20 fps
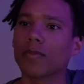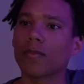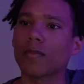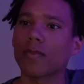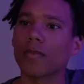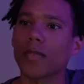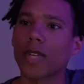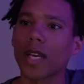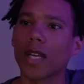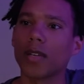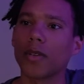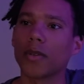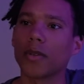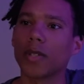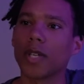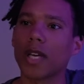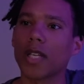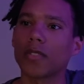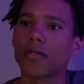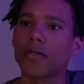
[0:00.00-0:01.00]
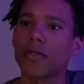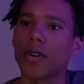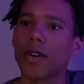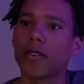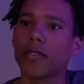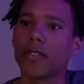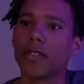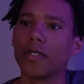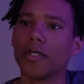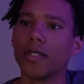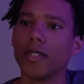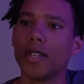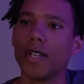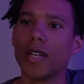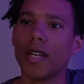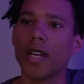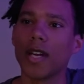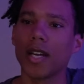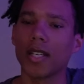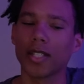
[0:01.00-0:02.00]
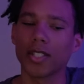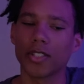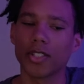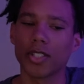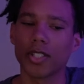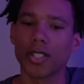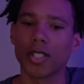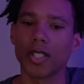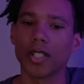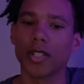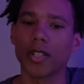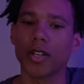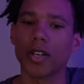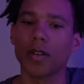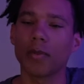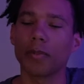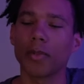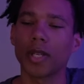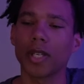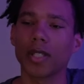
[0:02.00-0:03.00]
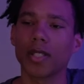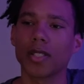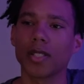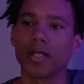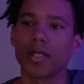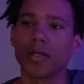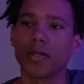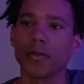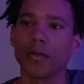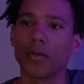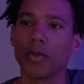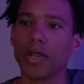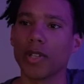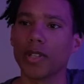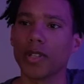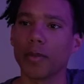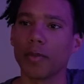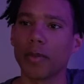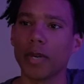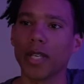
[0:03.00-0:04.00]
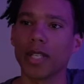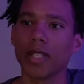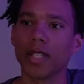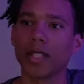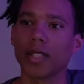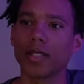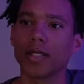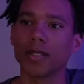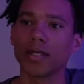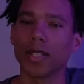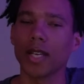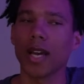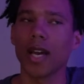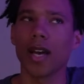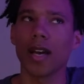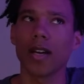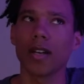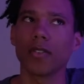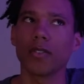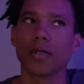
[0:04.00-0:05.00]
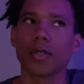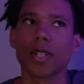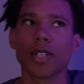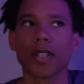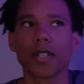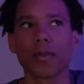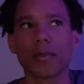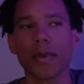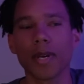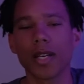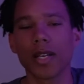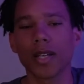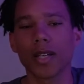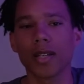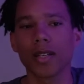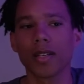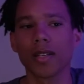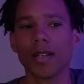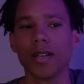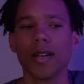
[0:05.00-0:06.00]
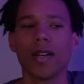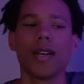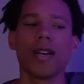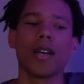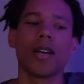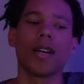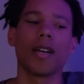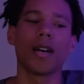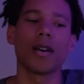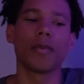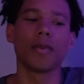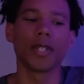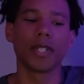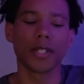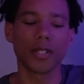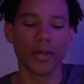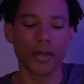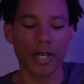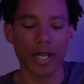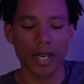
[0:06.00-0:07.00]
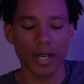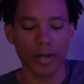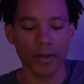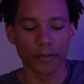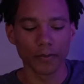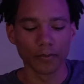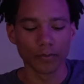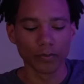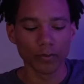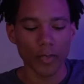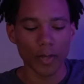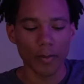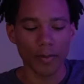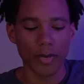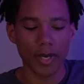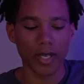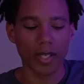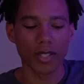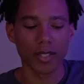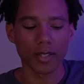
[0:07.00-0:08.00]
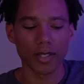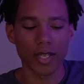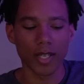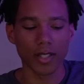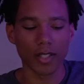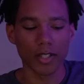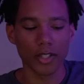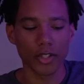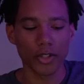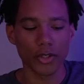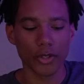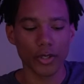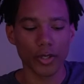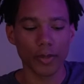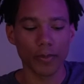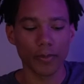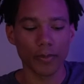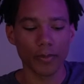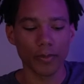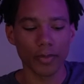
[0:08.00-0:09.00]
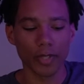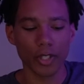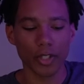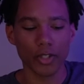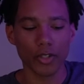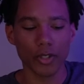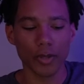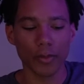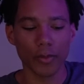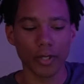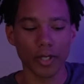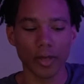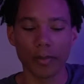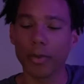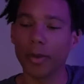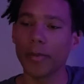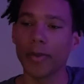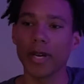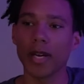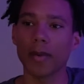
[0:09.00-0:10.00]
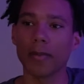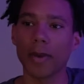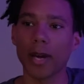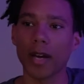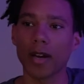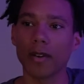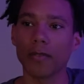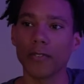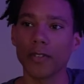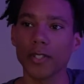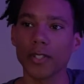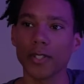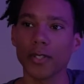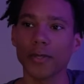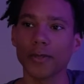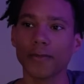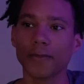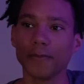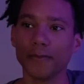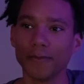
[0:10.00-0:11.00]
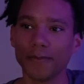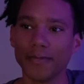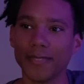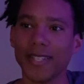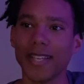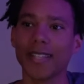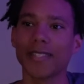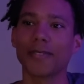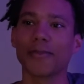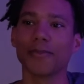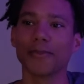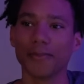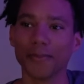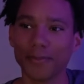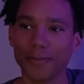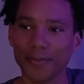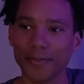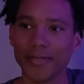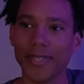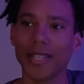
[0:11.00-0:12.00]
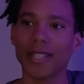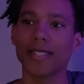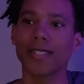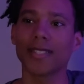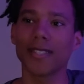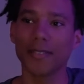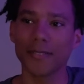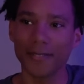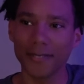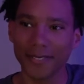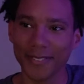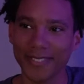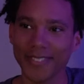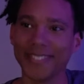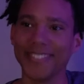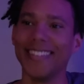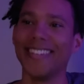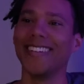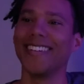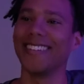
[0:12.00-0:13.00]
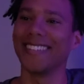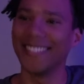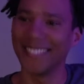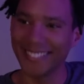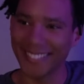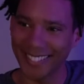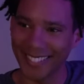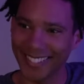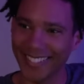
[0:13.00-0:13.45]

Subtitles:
that it'll last forever, and they just sit there complacent with the money that they have or that they're making, and not really going out. But yeah, this trip really put me out of my comfort zone. That's definite.